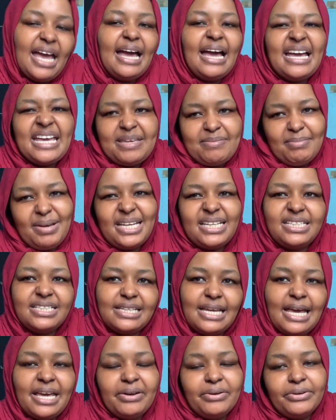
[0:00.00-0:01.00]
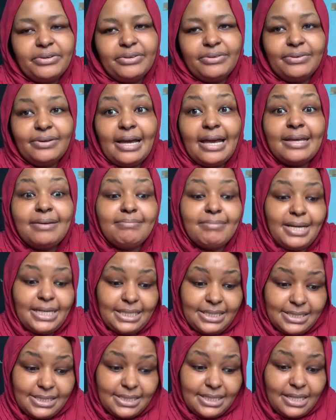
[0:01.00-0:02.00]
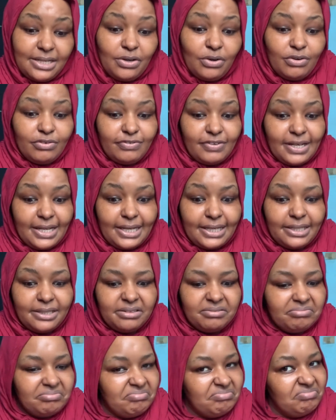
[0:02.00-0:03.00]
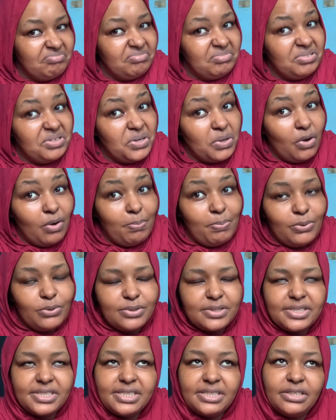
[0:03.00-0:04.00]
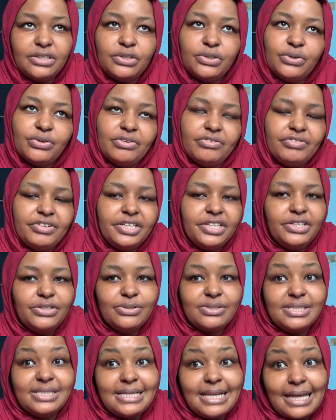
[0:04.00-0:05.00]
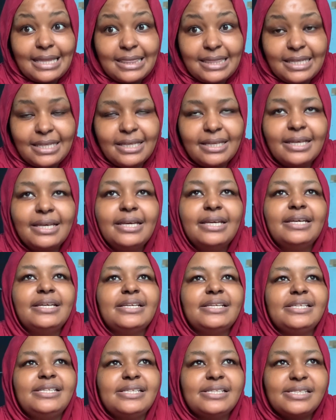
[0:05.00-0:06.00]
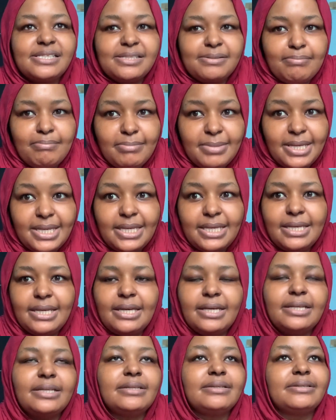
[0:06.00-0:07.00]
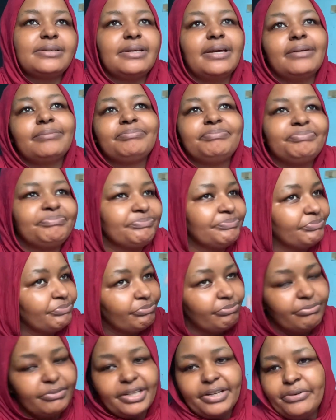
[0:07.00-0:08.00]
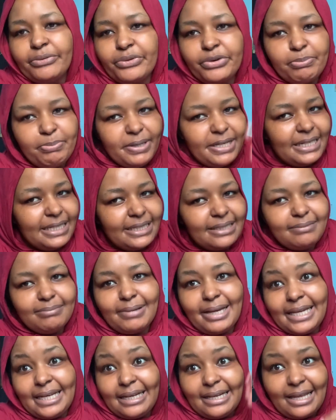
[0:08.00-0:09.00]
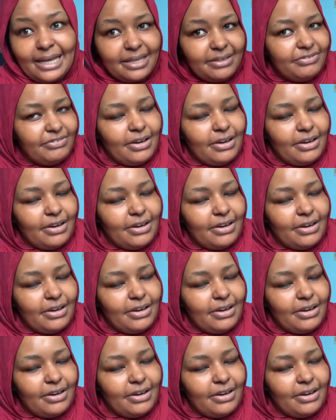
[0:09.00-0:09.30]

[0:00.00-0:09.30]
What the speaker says: I don't know. I might stay offline. No posting, no videos, nothing, just me and rebuilding my life